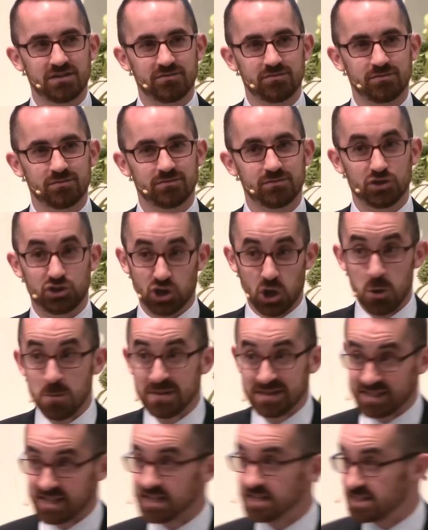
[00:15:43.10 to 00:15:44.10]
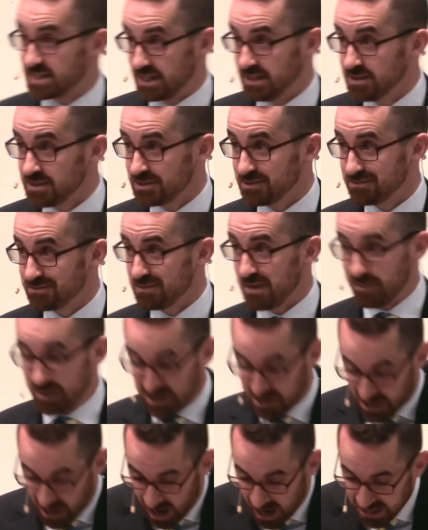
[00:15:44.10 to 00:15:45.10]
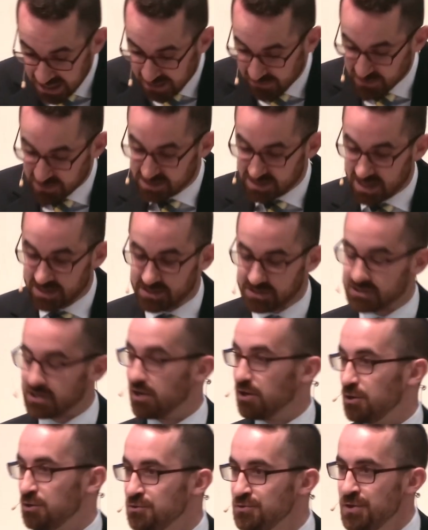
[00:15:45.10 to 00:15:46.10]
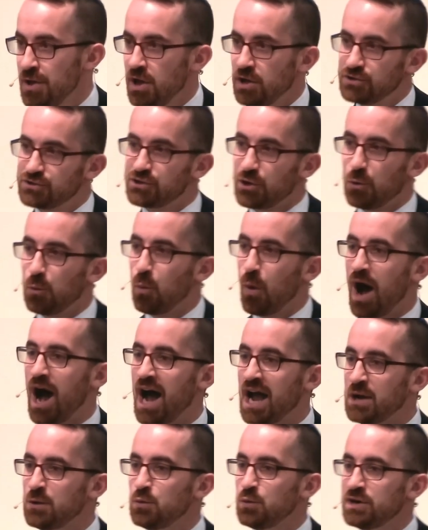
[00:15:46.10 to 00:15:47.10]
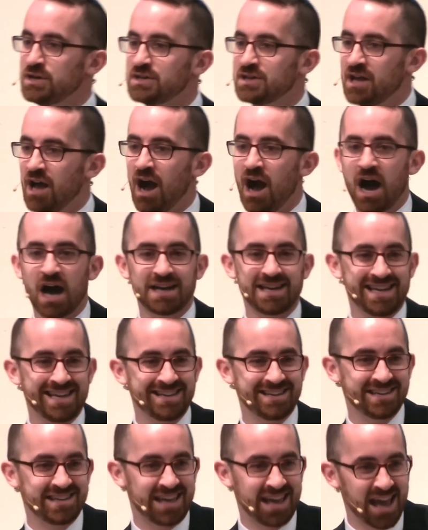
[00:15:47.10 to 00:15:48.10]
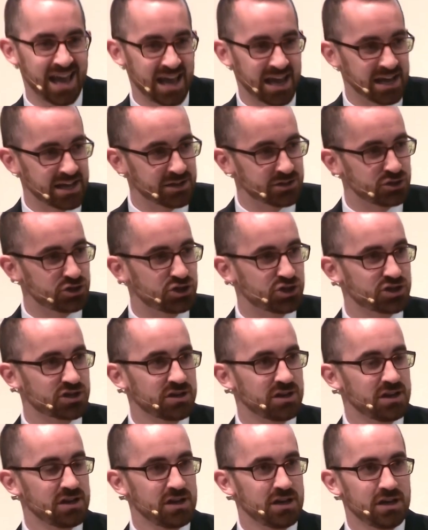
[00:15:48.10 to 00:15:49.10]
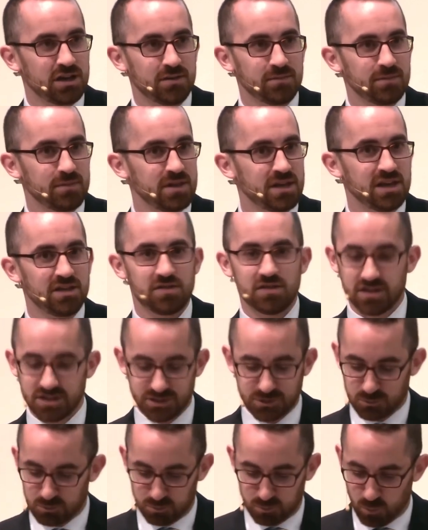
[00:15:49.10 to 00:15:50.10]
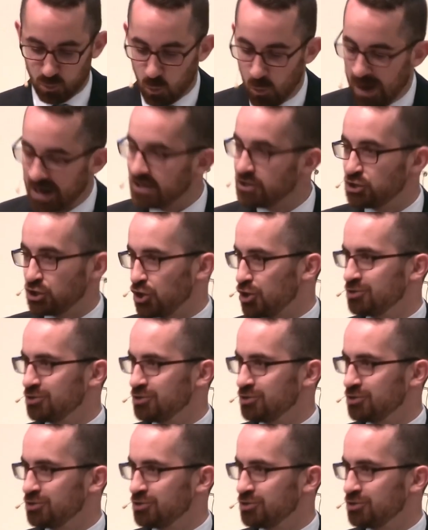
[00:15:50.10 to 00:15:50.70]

Job is innocent. I mean, God even said so. So why would God engage in this wager?